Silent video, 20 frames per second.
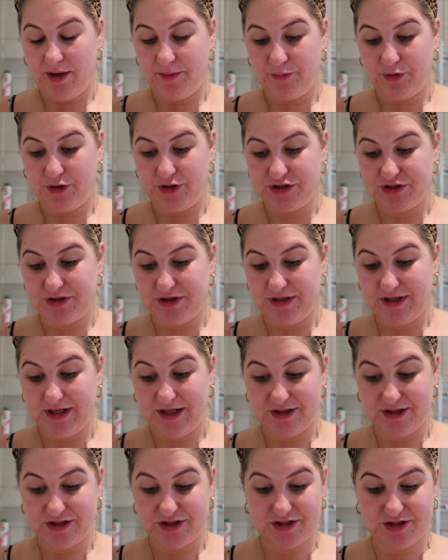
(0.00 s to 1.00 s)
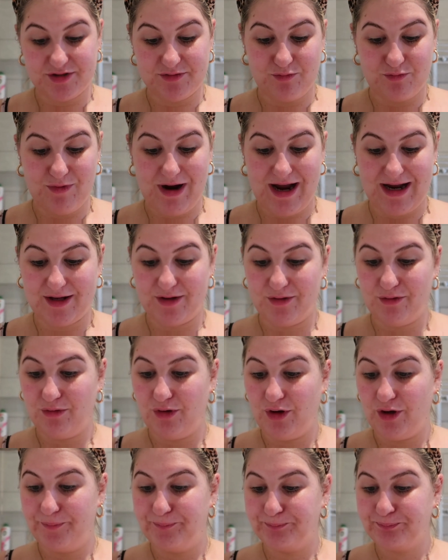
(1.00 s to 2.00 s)
what you're doing, and just whack it all
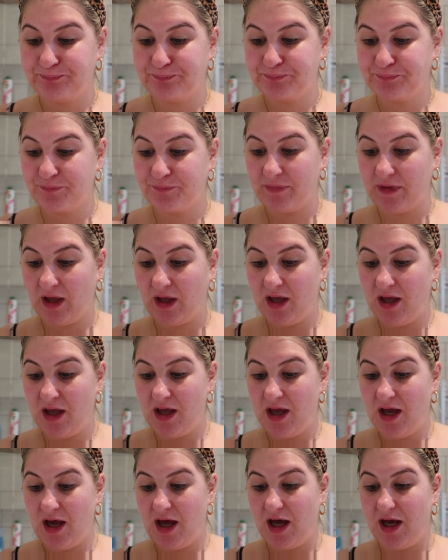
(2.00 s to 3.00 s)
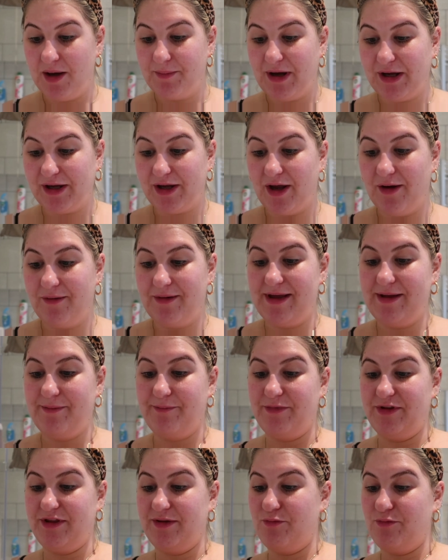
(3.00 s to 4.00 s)
on. I go
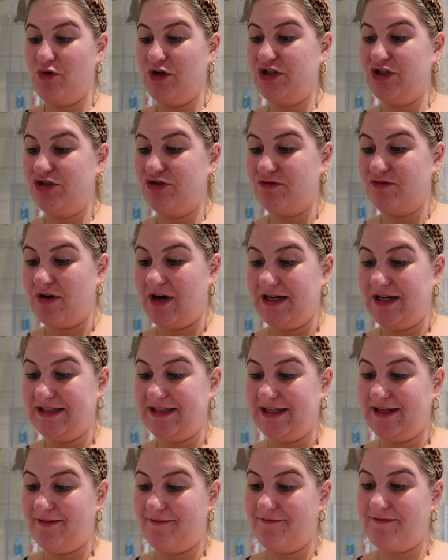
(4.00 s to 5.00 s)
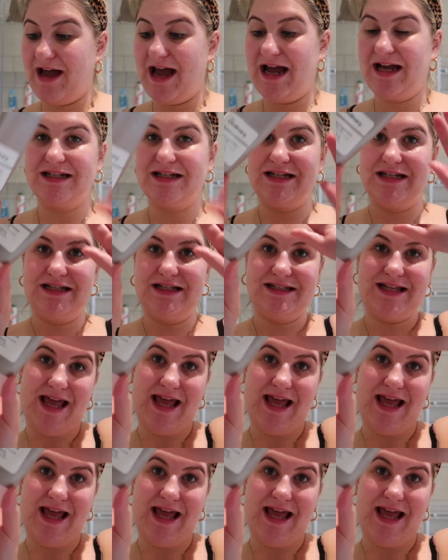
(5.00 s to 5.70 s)
in with the Moisturizing Factors